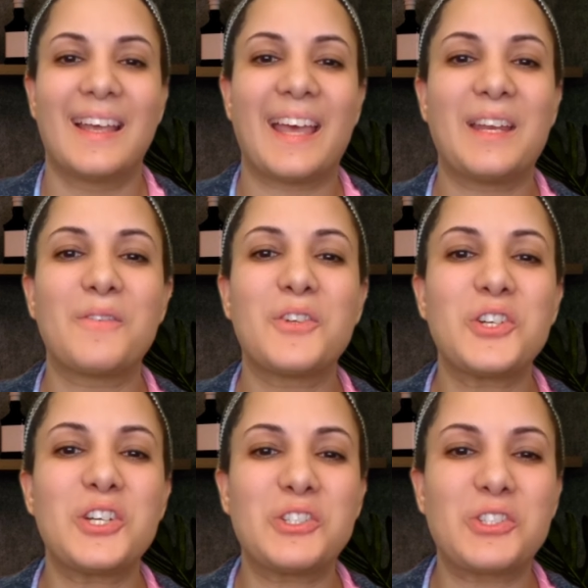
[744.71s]
And if
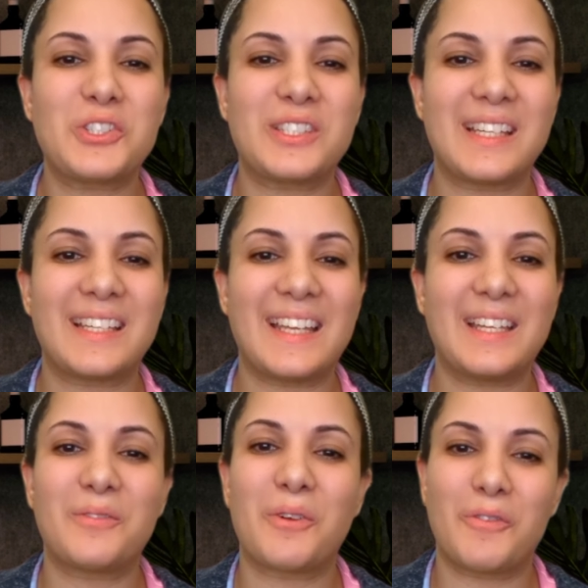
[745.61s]
you're interested
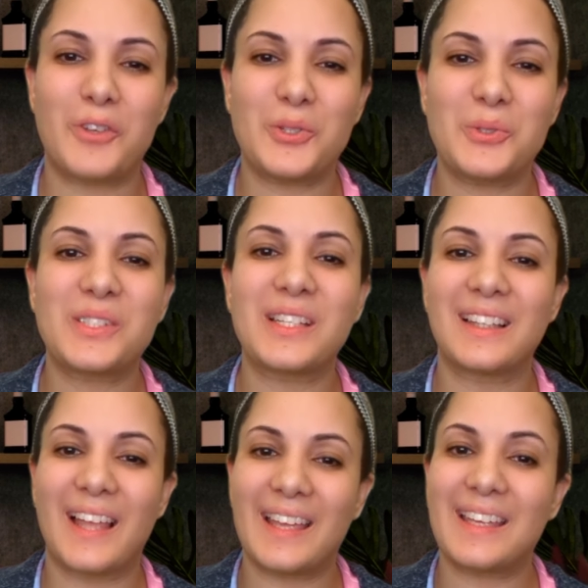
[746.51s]
in reviews
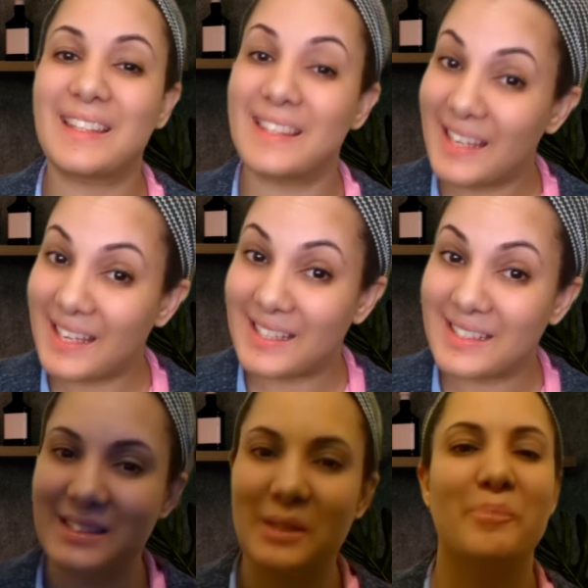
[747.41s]
like
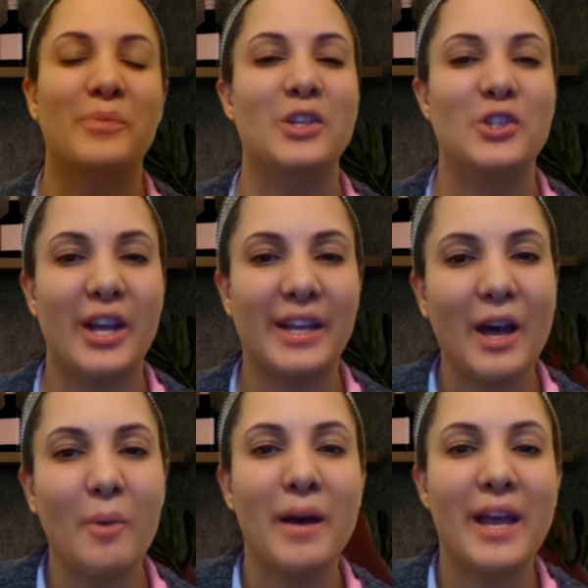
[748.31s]
this, check
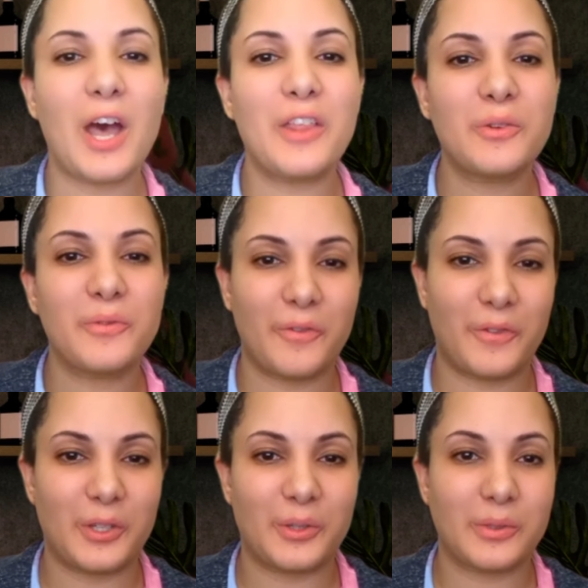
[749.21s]
out my other
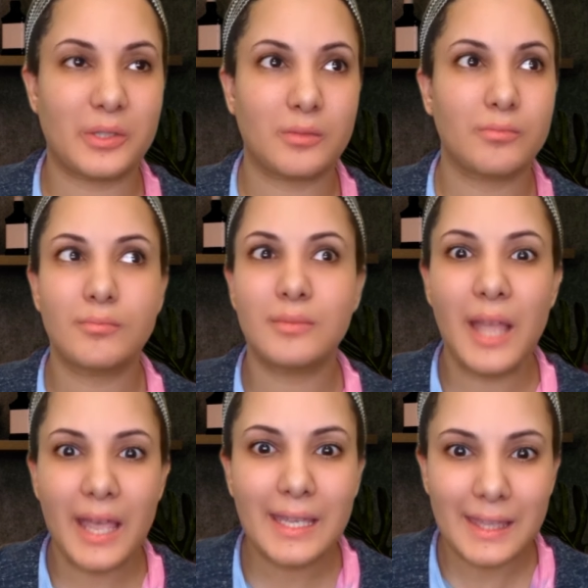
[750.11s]
reviews
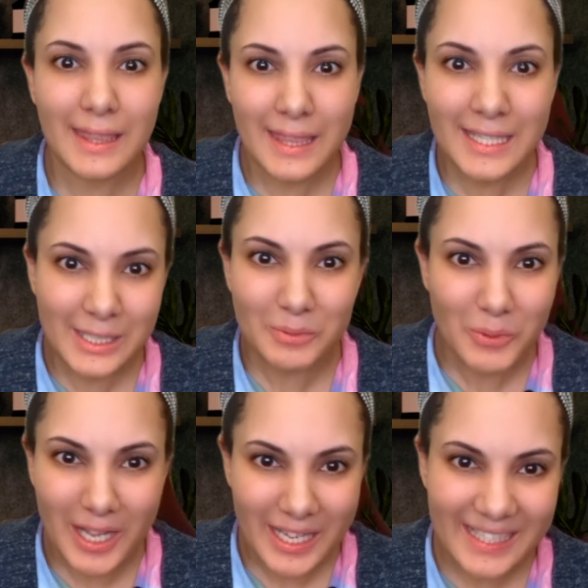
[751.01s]
like this
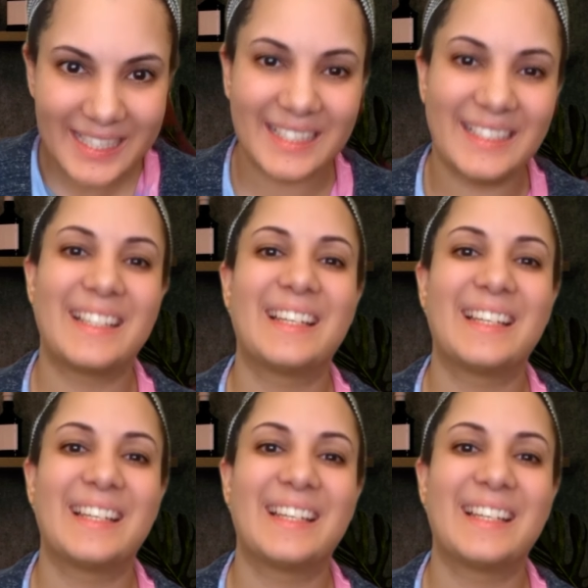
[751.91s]
one.